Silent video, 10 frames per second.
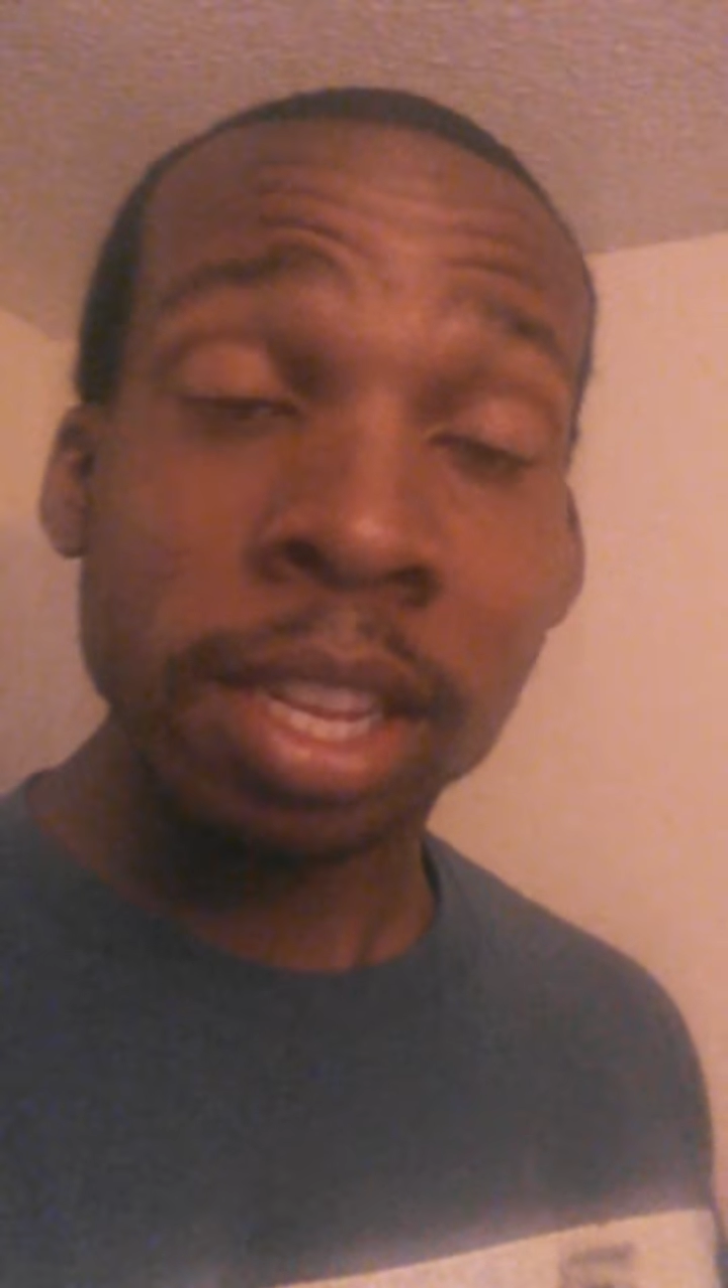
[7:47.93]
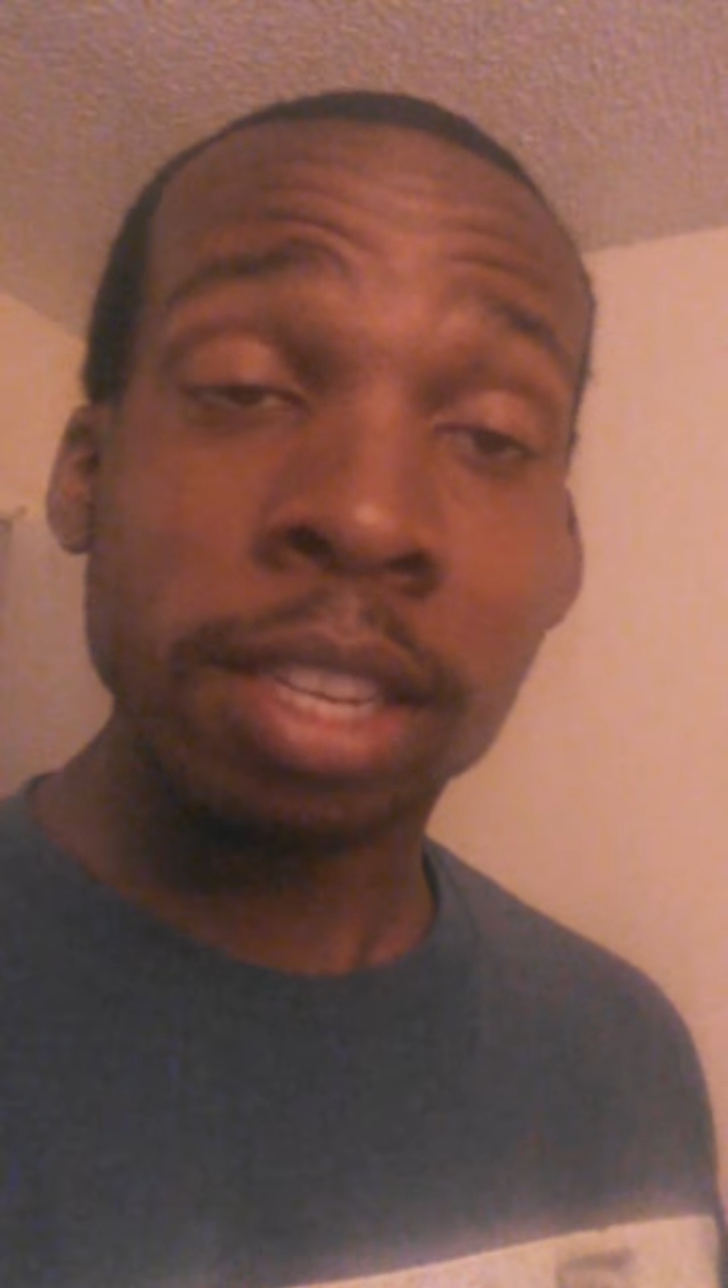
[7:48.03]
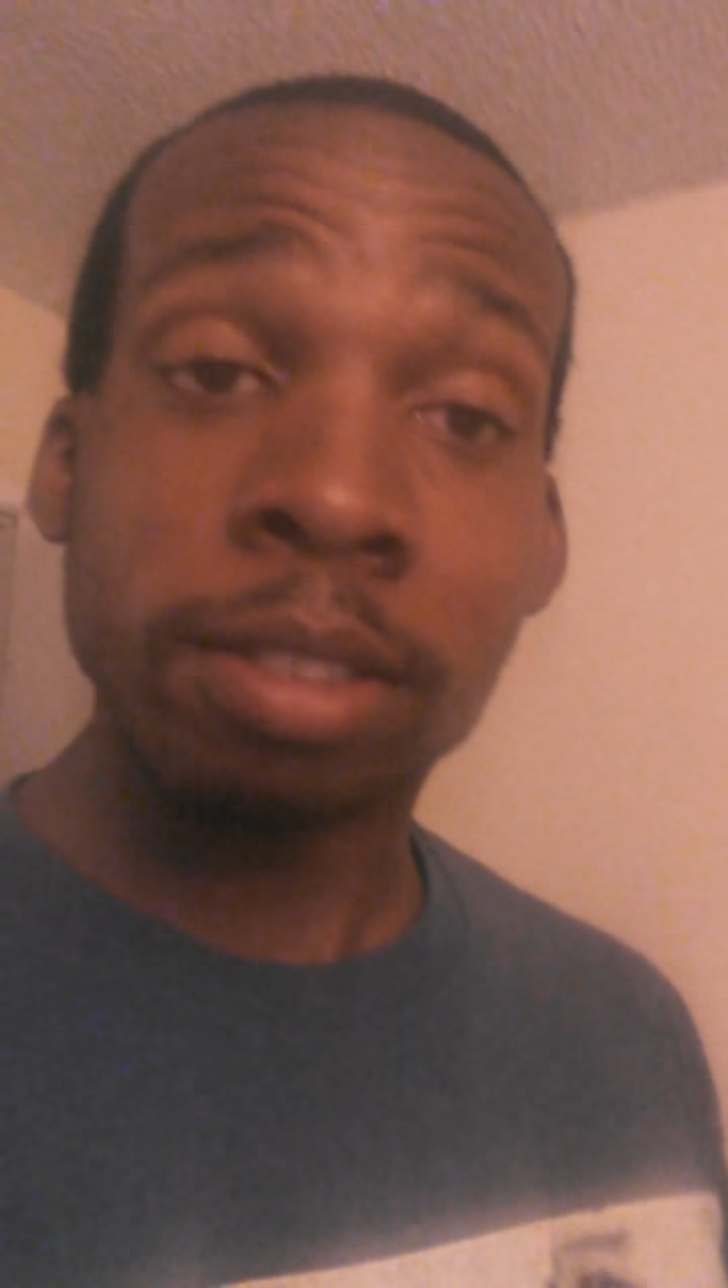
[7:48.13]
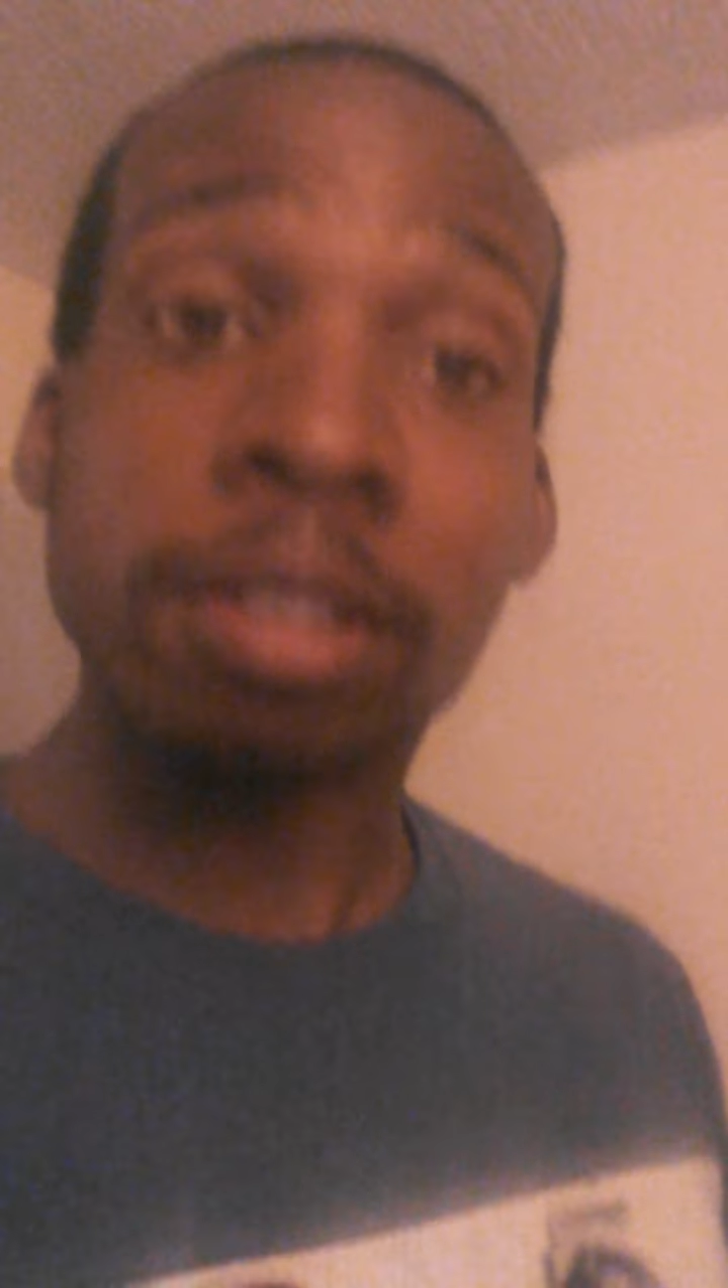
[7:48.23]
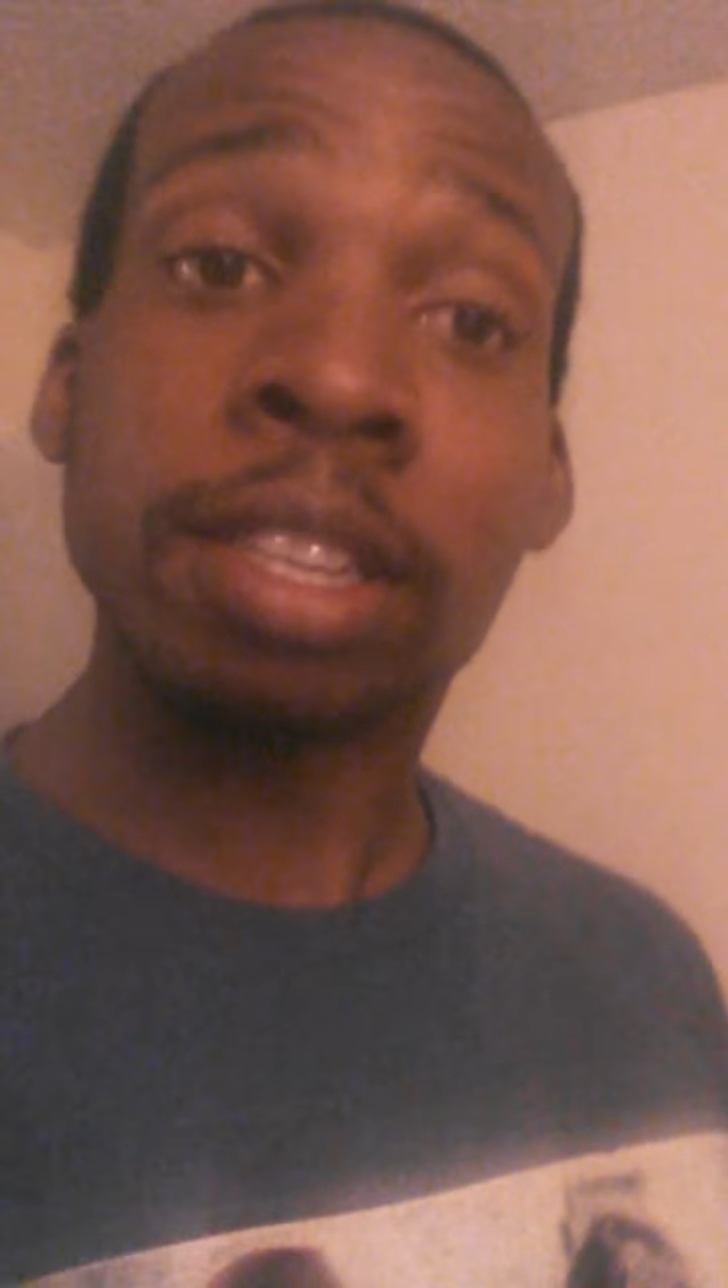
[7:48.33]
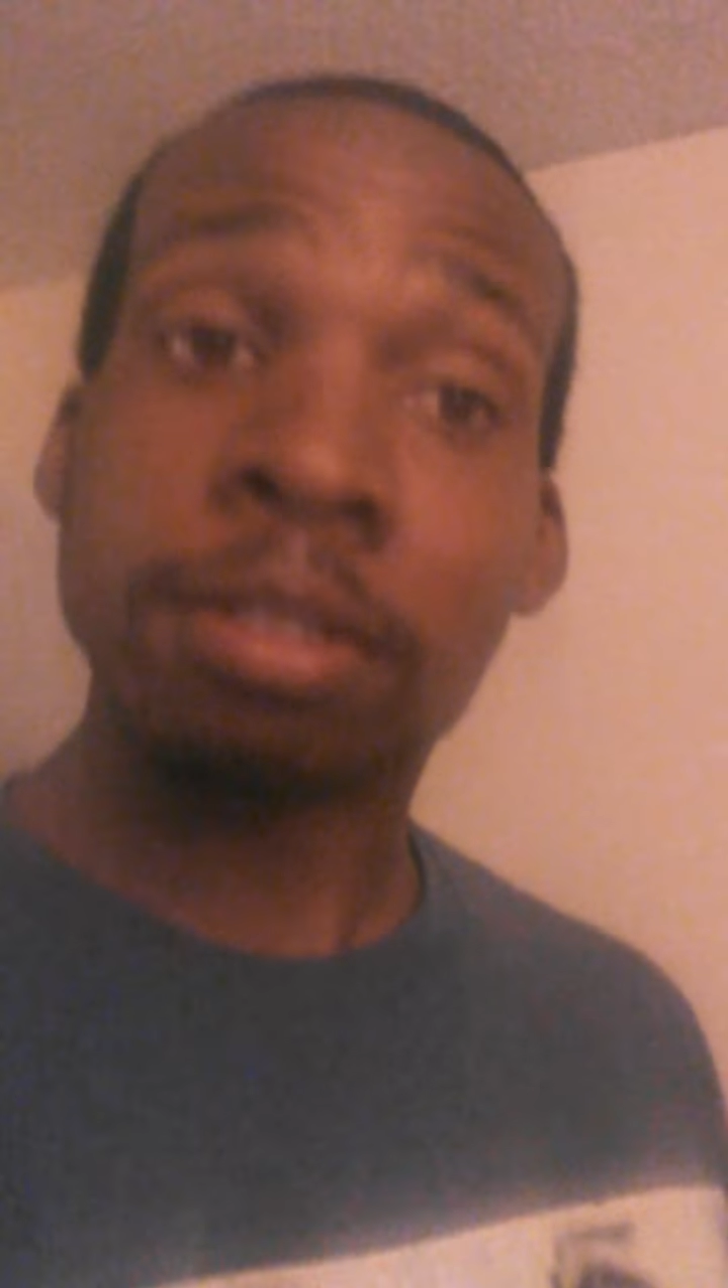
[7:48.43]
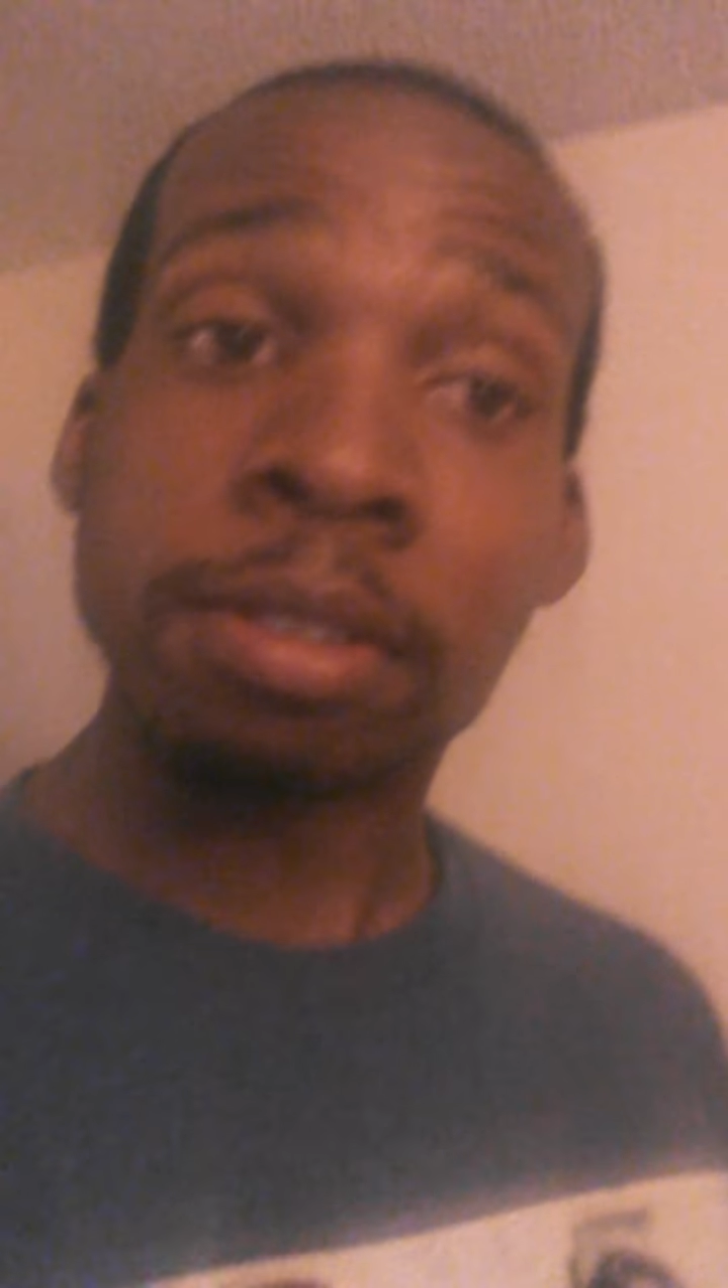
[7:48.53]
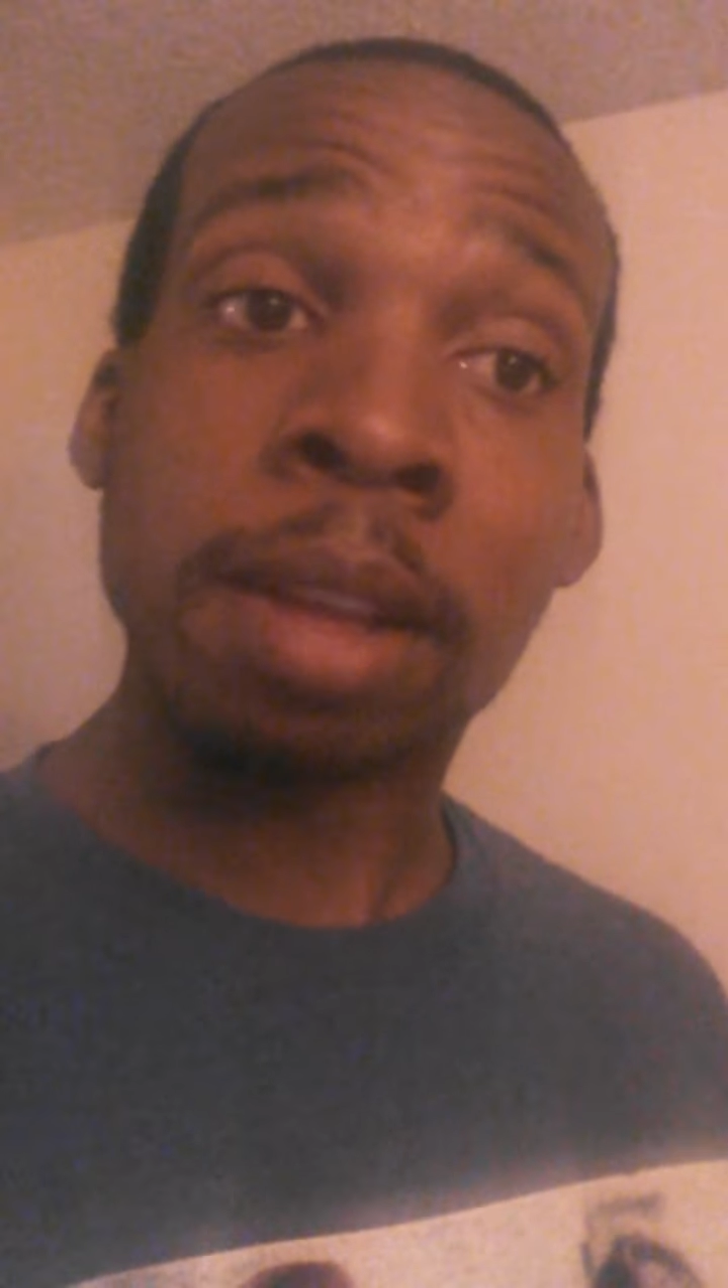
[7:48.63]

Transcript: this this one,